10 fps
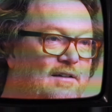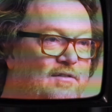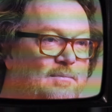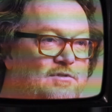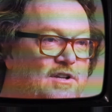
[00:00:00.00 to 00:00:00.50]
love
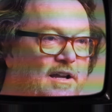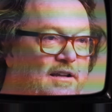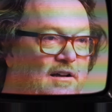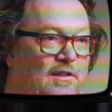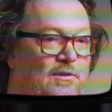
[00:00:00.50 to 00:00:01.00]
MJ.
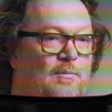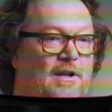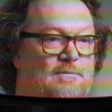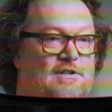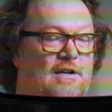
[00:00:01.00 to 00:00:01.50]
I thought
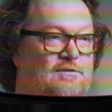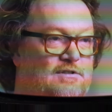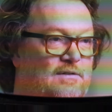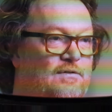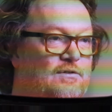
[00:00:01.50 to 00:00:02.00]
MJ was
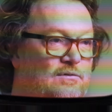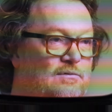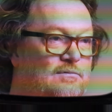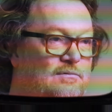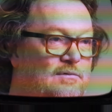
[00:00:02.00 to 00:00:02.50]
difficult
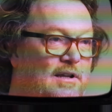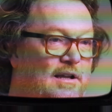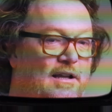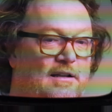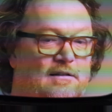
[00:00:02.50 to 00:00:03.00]

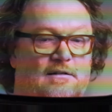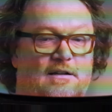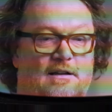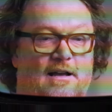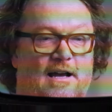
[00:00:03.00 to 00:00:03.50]
and
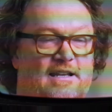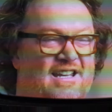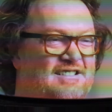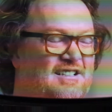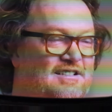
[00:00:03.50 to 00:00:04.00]

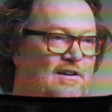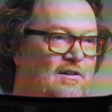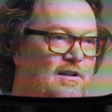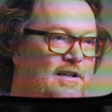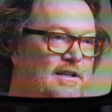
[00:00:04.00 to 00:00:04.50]

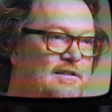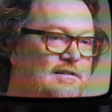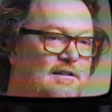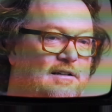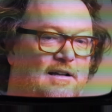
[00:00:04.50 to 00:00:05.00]
unnecessarily
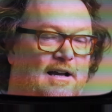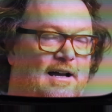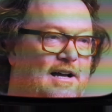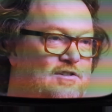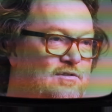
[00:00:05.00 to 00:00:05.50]

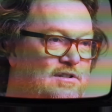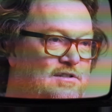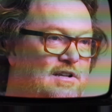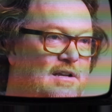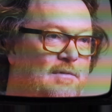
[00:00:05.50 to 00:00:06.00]
harsh on his
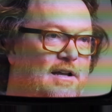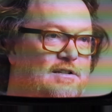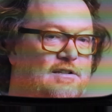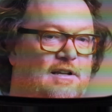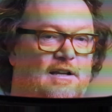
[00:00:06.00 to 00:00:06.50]

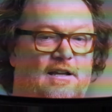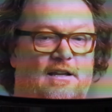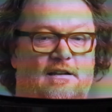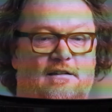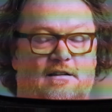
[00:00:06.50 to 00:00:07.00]
teammates
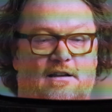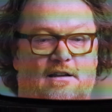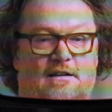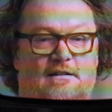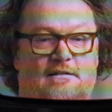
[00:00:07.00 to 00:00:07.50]
and
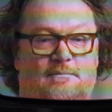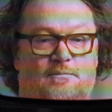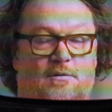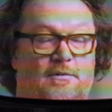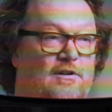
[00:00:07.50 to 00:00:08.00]

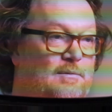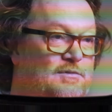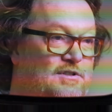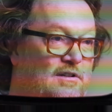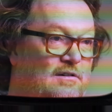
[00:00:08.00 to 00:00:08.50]
probably on
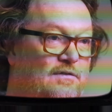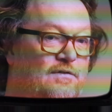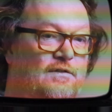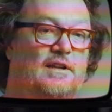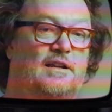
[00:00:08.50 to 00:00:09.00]

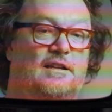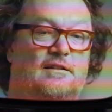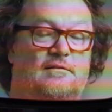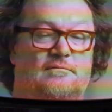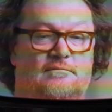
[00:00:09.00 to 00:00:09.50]
himself.
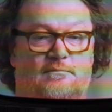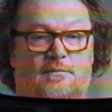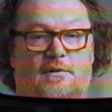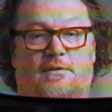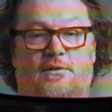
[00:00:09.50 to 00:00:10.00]
And
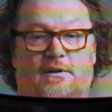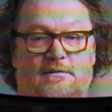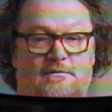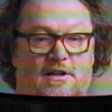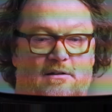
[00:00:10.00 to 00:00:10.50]
I
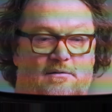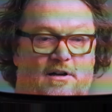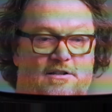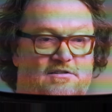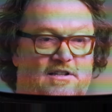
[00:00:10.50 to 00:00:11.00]
think, I
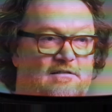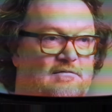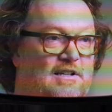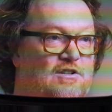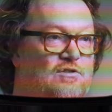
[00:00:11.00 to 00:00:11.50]
just
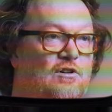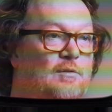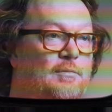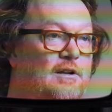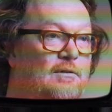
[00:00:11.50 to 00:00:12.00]
didn't enjoy
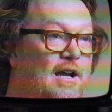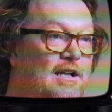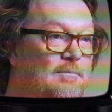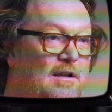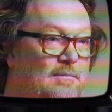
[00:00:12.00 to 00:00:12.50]
being around
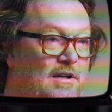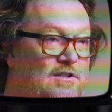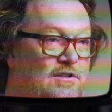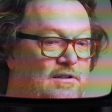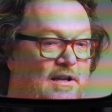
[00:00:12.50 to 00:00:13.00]
him that
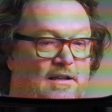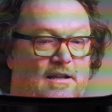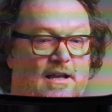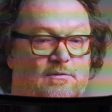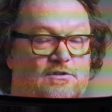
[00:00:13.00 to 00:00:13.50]
much. And
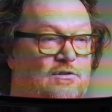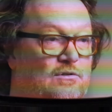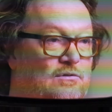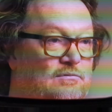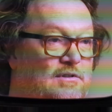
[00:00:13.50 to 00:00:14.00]
that was
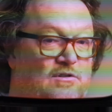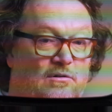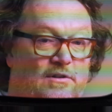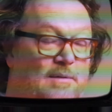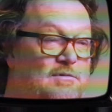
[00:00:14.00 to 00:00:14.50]
cool. It was cool
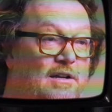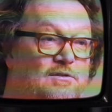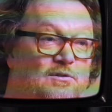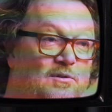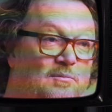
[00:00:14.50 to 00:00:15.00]
with MJ and it was
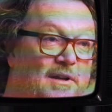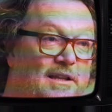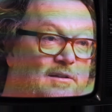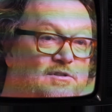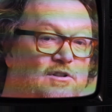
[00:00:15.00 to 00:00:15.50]
cool with me.
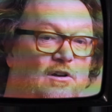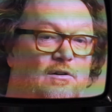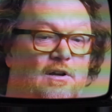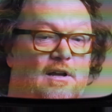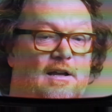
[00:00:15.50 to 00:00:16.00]
There was at
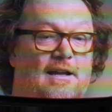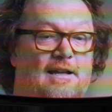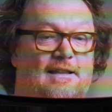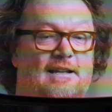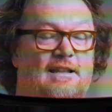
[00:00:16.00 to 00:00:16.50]

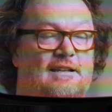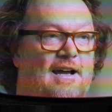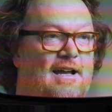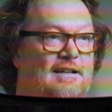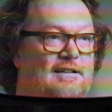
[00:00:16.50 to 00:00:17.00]
the end of the
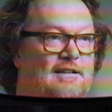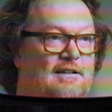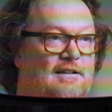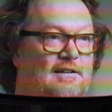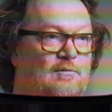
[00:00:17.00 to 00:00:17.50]
day,
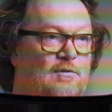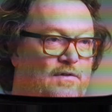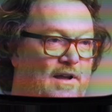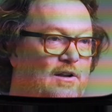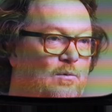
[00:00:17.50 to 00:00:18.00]
we
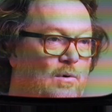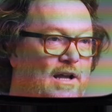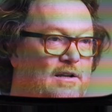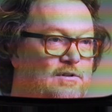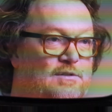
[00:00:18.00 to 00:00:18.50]
found a way
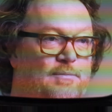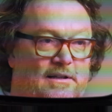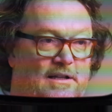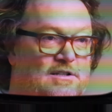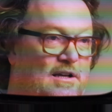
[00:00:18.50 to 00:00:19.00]
to respect
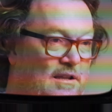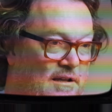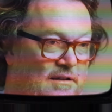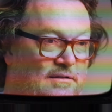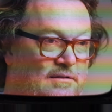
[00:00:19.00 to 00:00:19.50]
each other
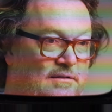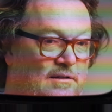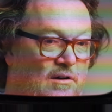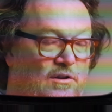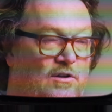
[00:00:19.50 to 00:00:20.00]

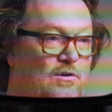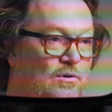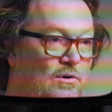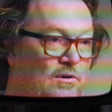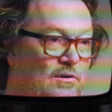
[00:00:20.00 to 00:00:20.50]
on the
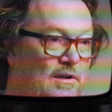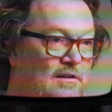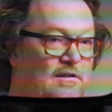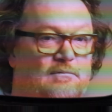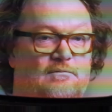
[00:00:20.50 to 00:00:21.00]
court and
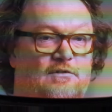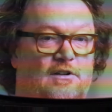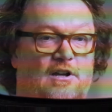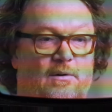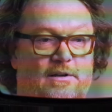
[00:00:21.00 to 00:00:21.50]
to
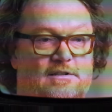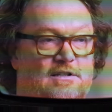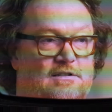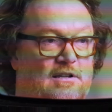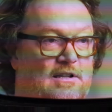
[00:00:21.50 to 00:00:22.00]

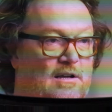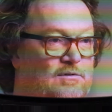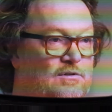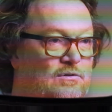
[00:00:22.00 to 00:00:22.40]
coexist, and that was